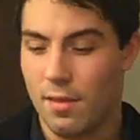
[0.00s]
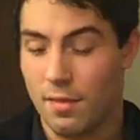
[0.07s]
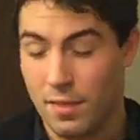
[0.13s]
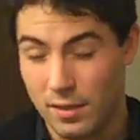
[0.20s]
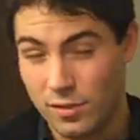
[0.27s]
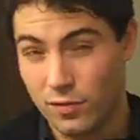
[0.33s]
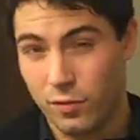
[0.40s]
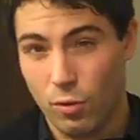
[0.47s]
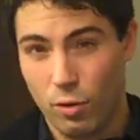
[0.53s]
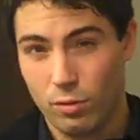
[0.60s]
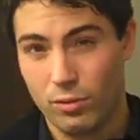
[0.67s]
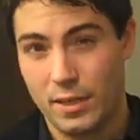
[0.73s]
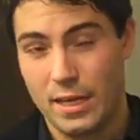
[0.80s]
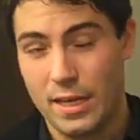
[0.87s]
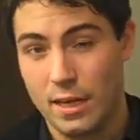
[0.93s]
This
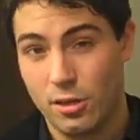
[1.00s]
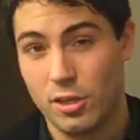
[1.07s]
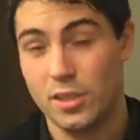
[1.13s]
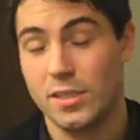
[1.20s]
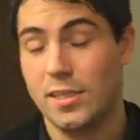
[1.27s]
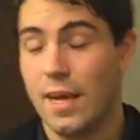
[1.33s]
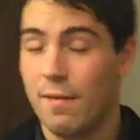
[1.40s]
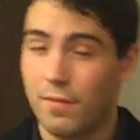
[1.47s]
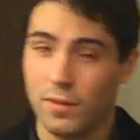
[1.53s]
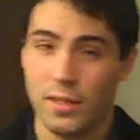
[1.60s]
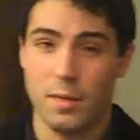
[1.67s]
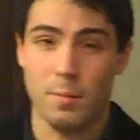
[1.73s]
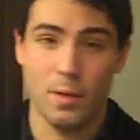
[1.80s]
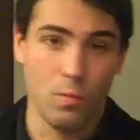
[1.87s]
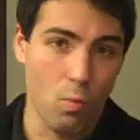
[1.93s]
floral in here could
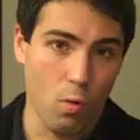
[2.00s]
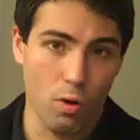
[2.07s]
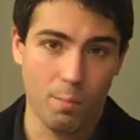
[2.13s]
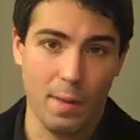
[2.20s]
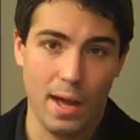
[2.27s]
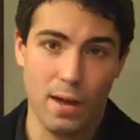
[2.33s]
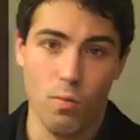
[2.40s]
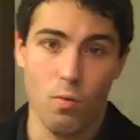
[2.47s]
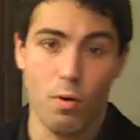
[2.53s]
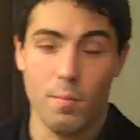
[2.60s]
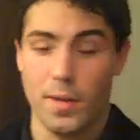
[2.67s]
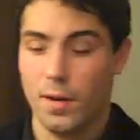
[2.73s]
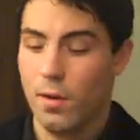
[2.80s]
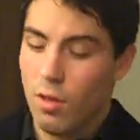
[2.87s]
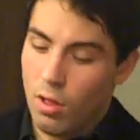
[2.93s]
definitely be worn by a
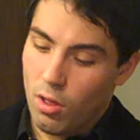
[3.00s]
woman,